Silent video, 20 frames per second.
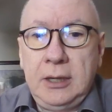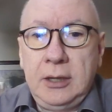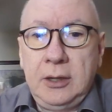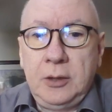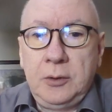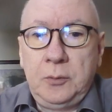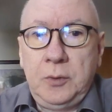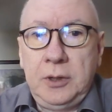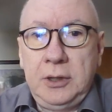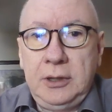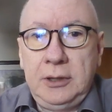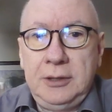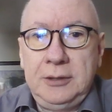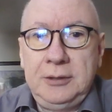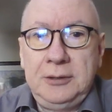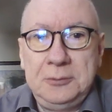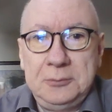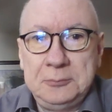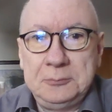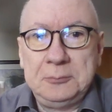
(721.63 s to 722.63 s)
we
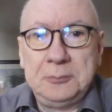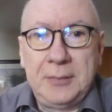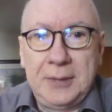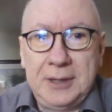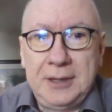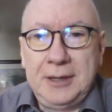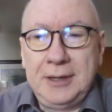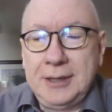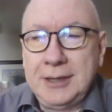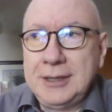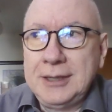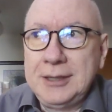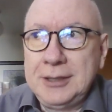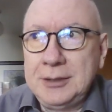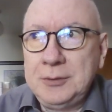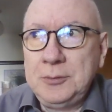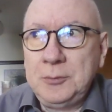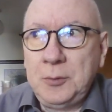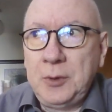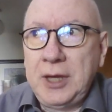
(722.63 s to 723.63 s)

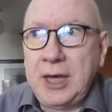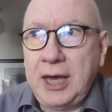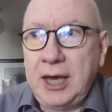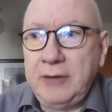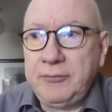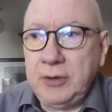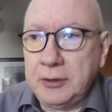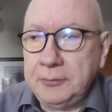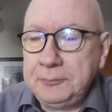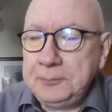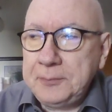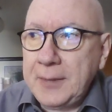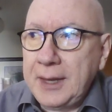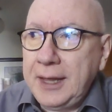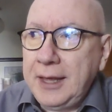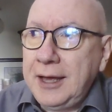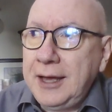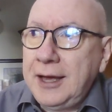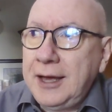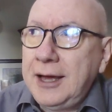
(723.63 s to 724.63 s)
have here,
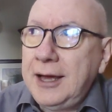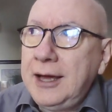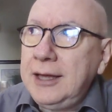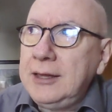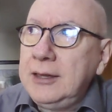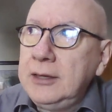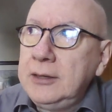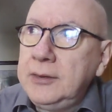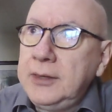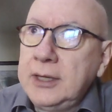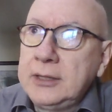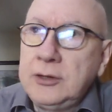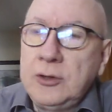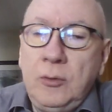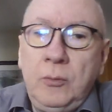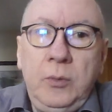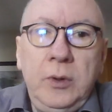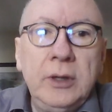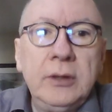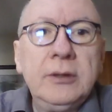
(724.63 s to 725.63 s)
that the
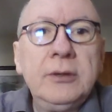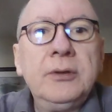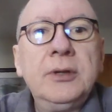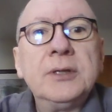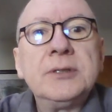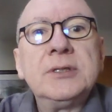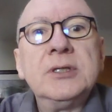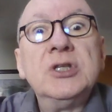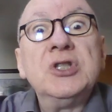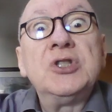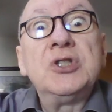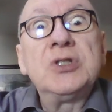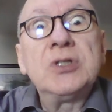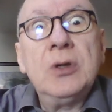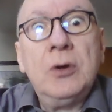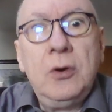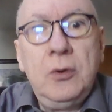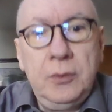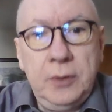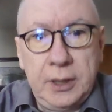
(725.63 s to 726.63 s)
wilderness is
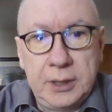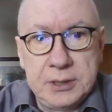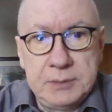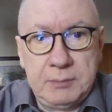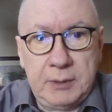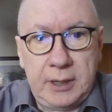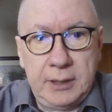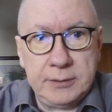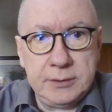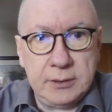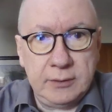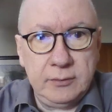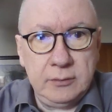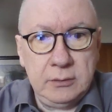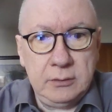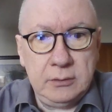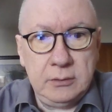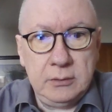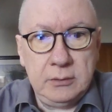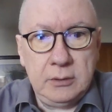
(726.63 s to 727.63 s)
so expansive
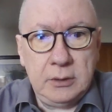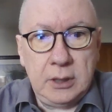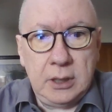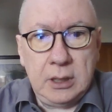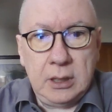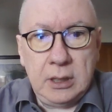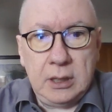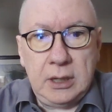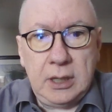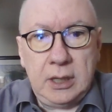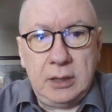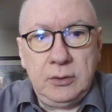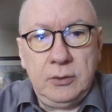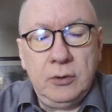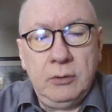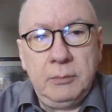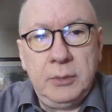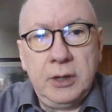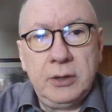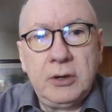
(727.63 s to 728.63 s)
that
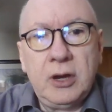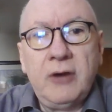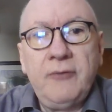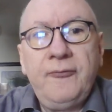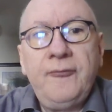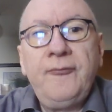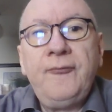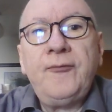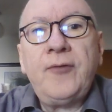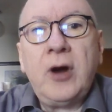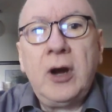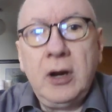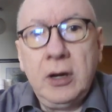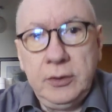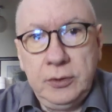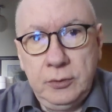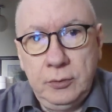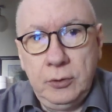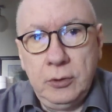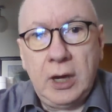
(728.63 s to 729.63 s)
no matter how far
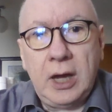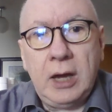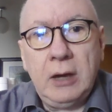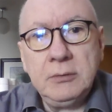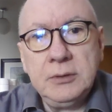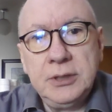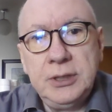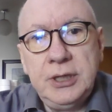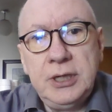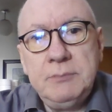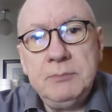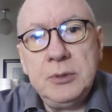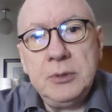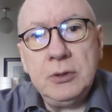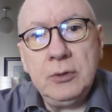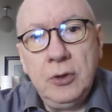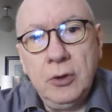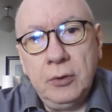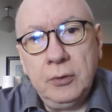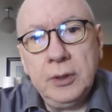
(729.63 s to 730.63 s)
you go, how deep you
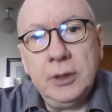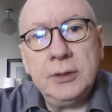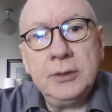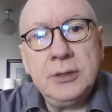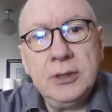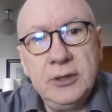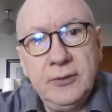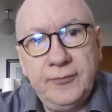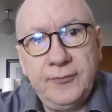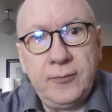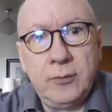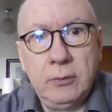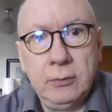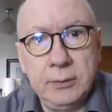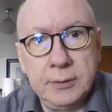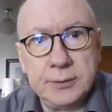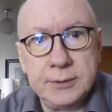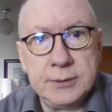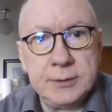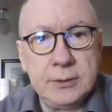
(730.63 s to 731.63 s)
go into the
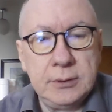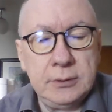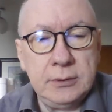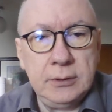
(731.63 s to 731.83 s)
forest,